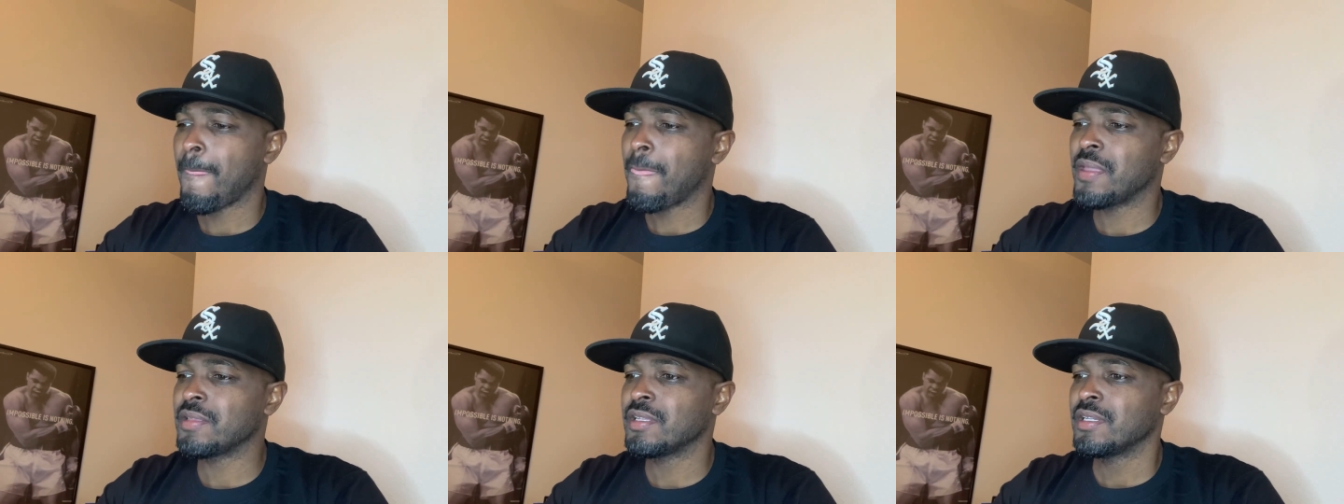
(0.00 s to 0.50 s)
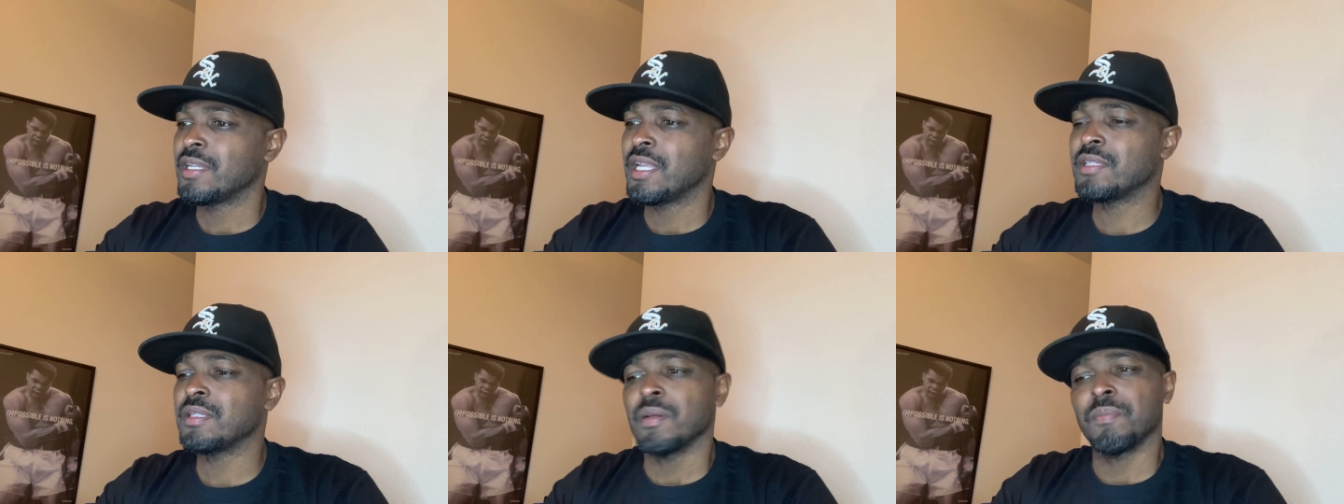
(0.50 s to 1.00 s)
and,
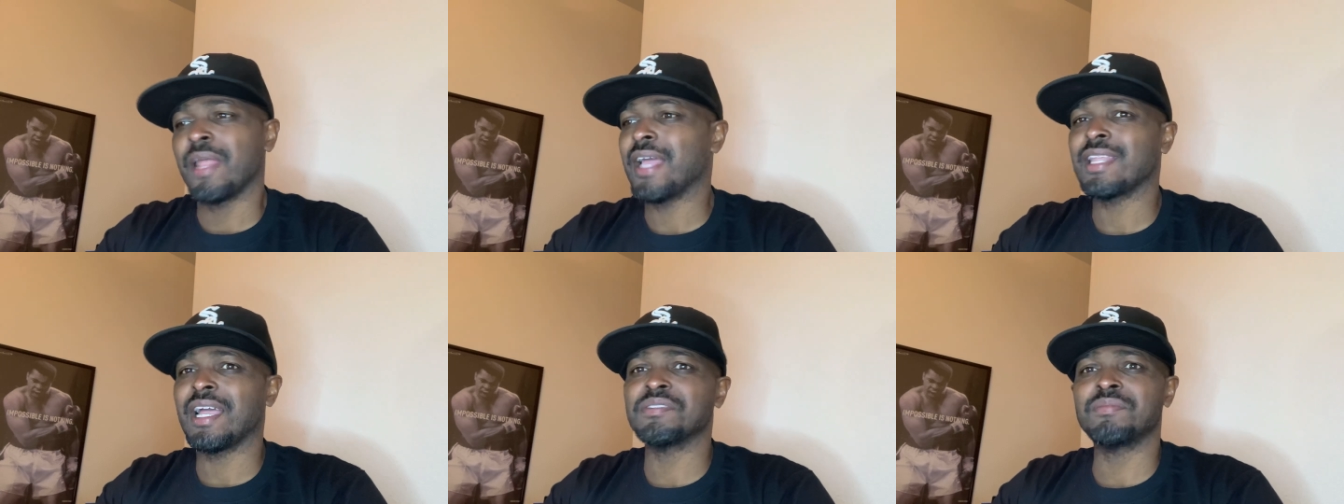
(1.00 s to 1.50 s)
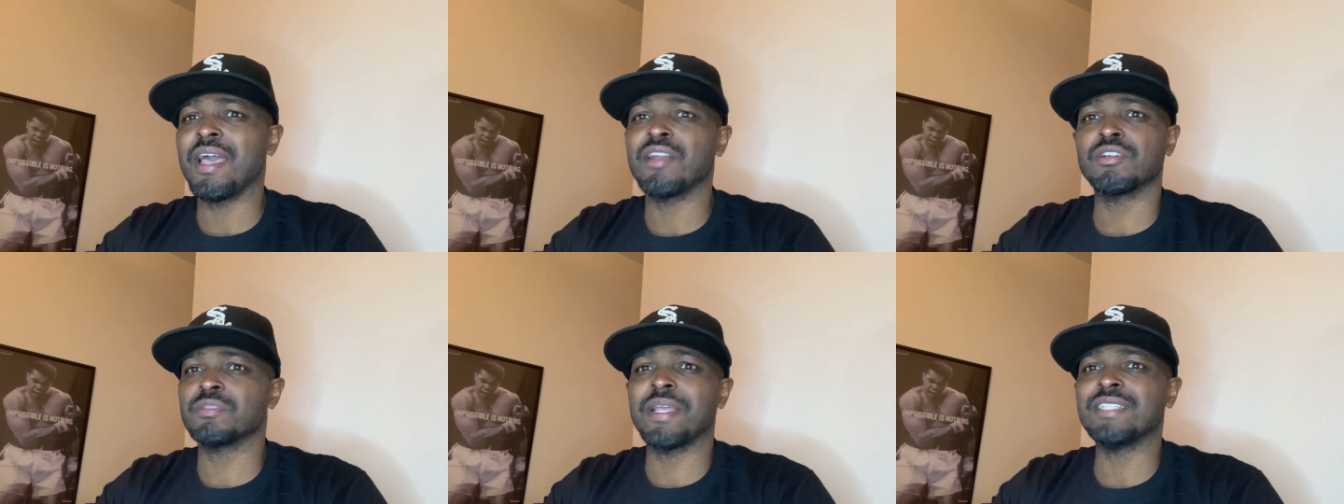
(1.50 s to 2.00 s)
and Black Lives Matter
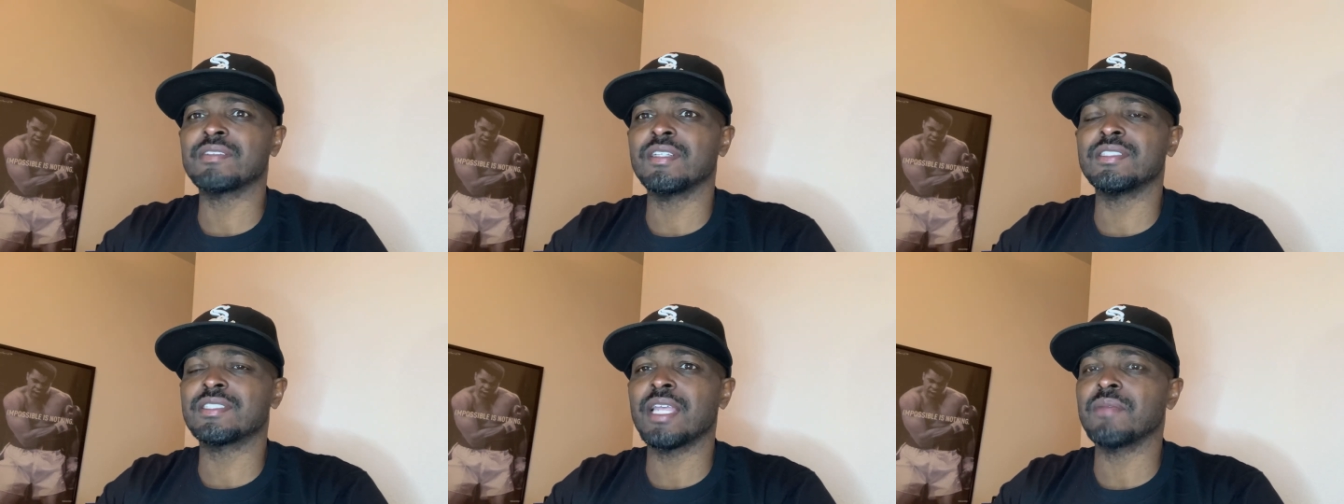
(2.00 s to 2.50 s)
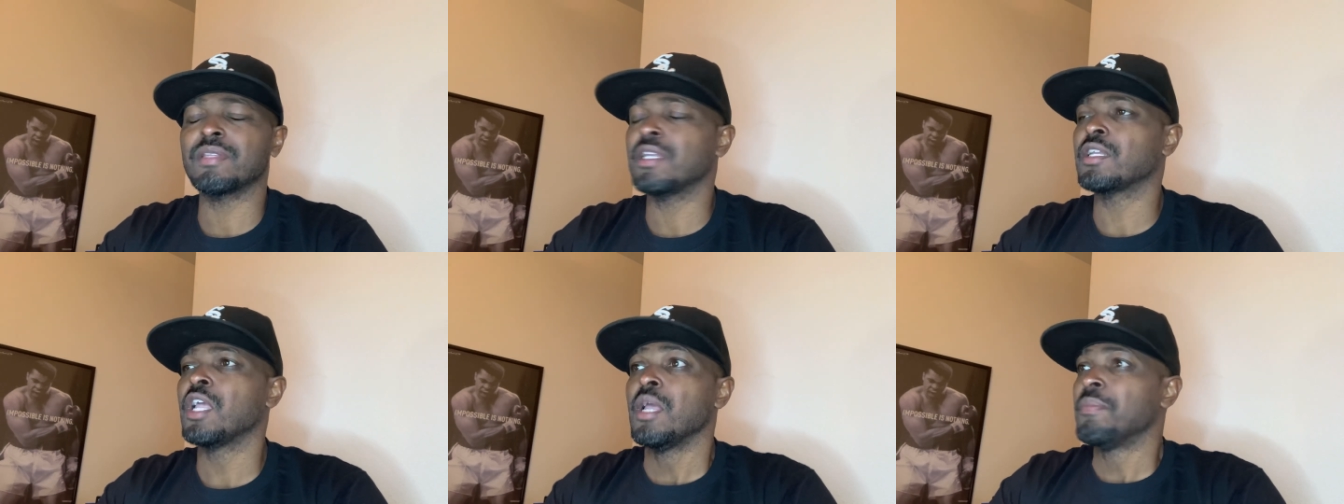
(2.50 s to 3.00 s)
are basically the same
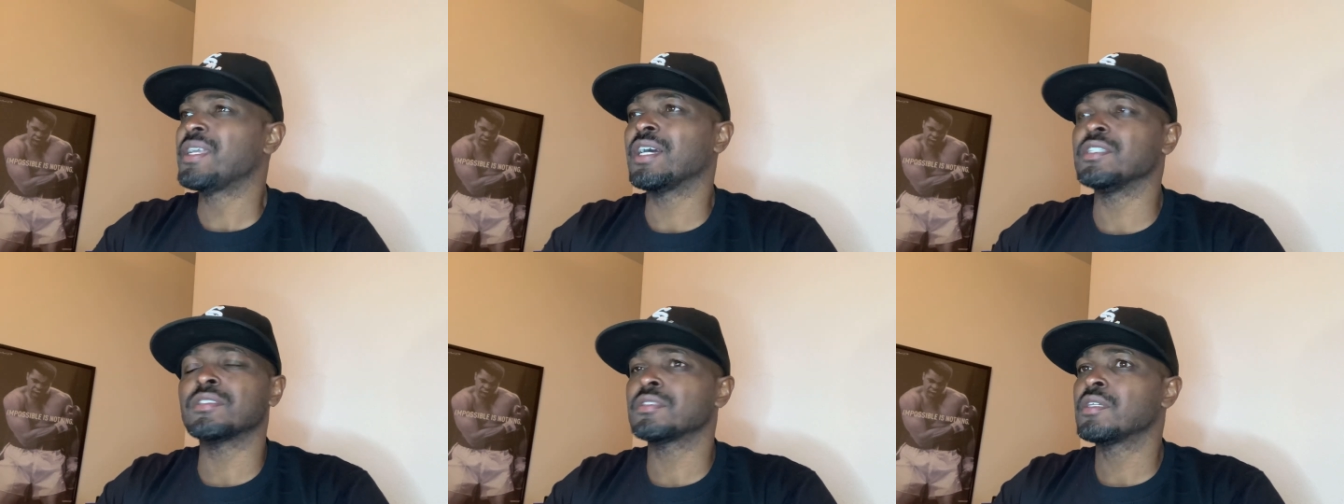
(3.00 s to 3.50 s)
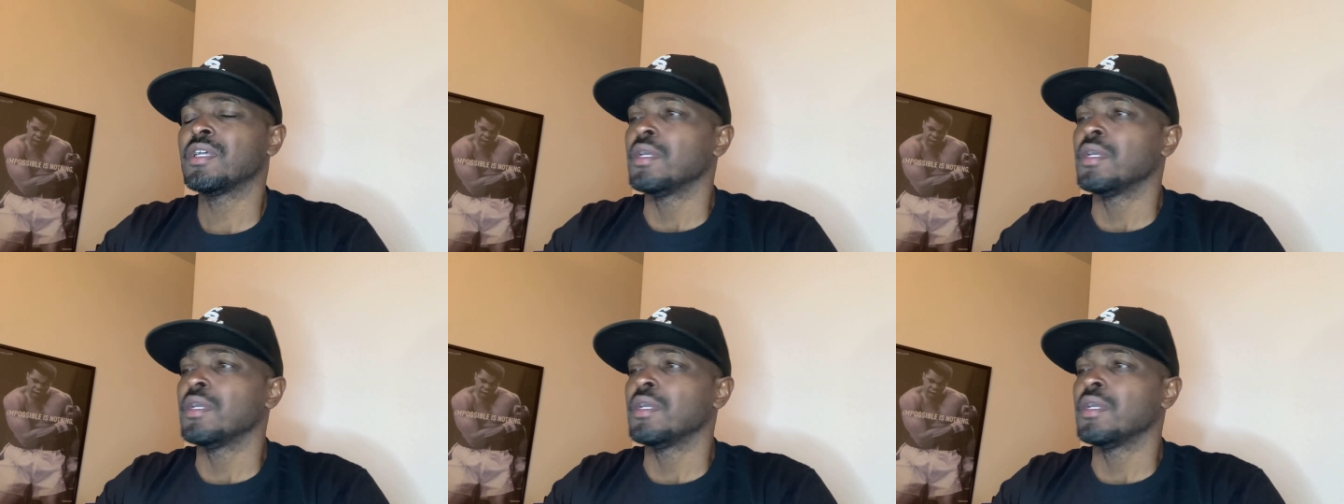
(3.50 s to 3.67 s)
thing because,